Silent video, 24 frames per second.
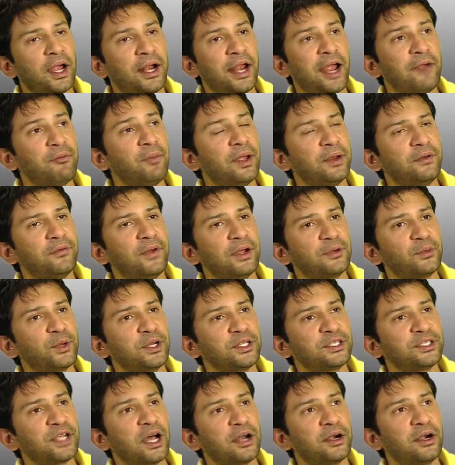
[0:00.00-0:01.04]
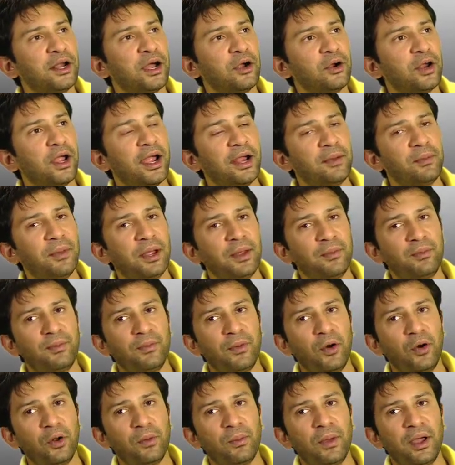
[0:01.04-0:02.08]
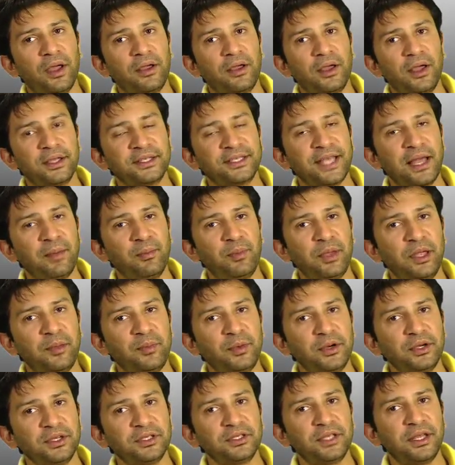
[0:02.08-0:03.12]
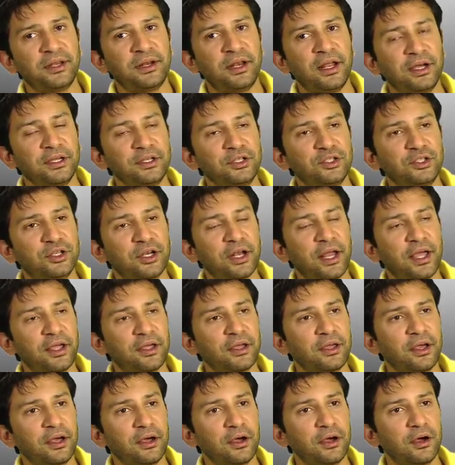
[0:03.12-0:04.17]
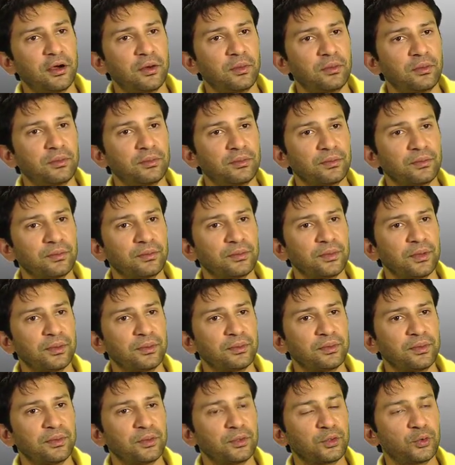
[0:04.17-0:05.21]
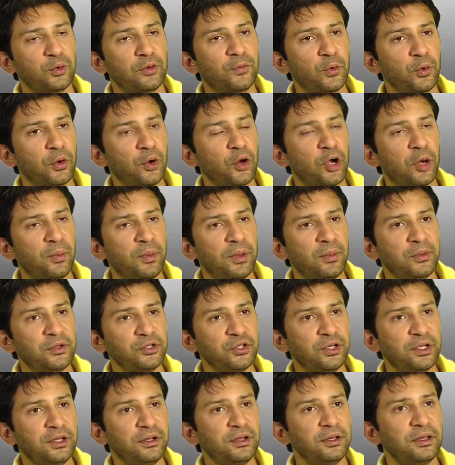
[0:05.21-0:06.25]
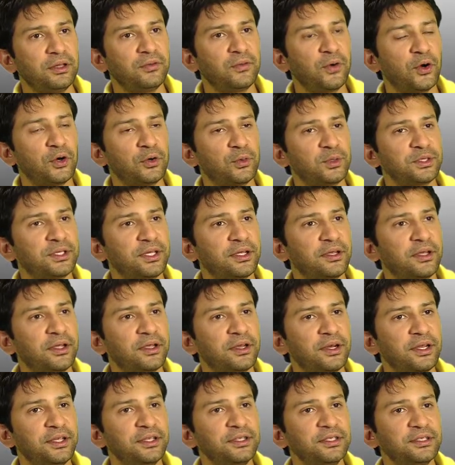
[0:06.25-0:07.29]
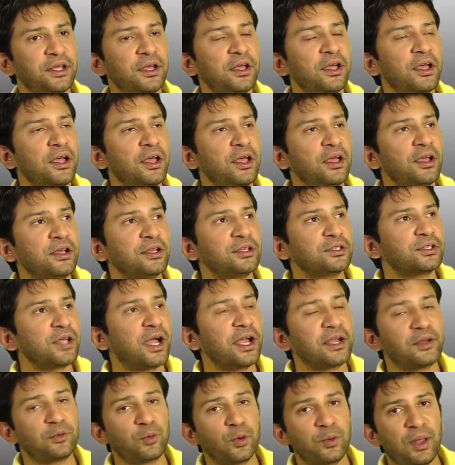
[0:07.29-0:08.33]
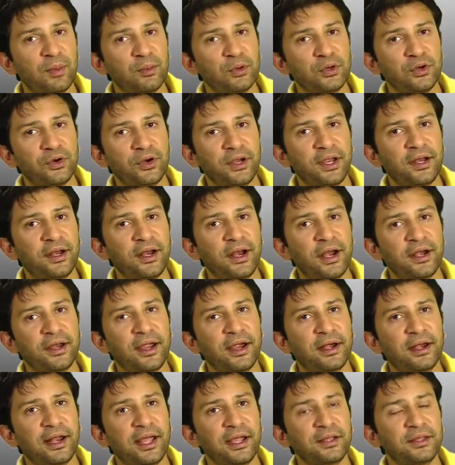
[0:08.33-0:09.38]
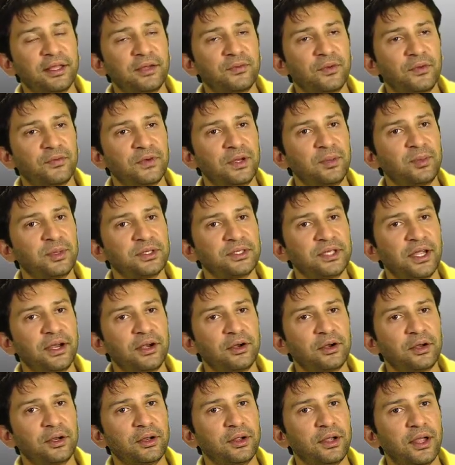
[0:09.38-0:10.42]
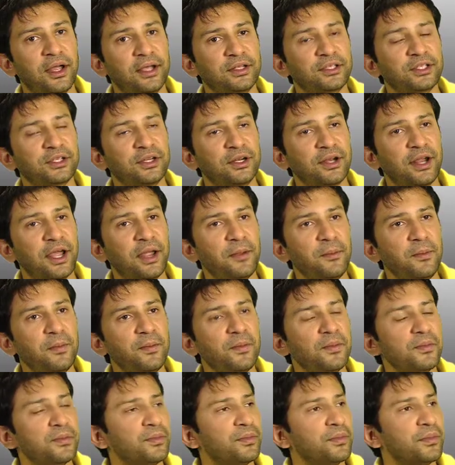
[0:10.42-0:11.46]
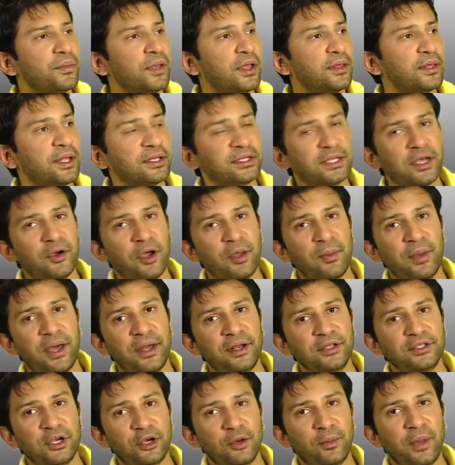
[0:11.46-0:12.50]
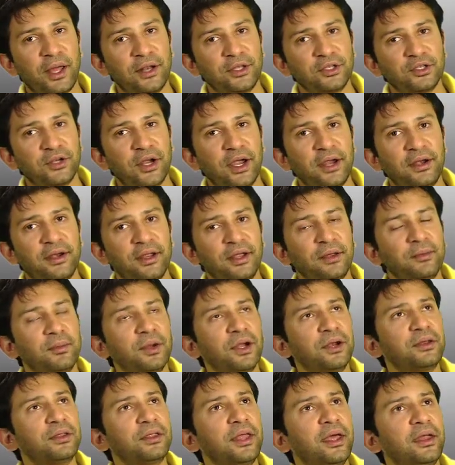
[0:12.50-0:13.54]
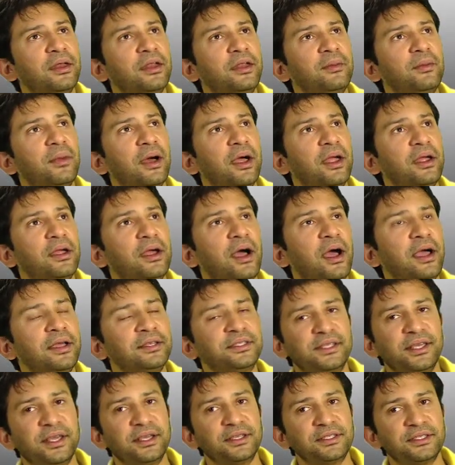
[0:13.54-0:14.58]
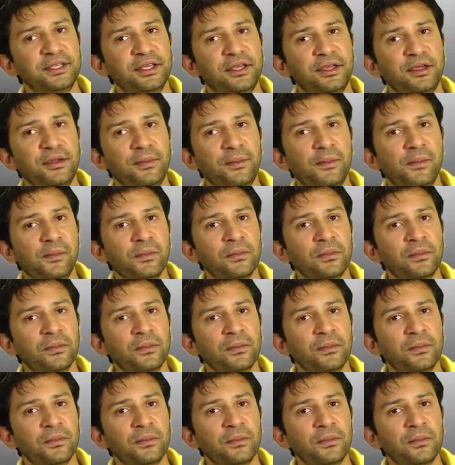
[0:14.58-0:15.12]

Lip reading: had all my exam papers enlarged, like through a photocopy machine. The font was increased. So I would be able to read and I'd get, like, I think 50% extra time. And that's how I could manage writing. But then in my ICSE,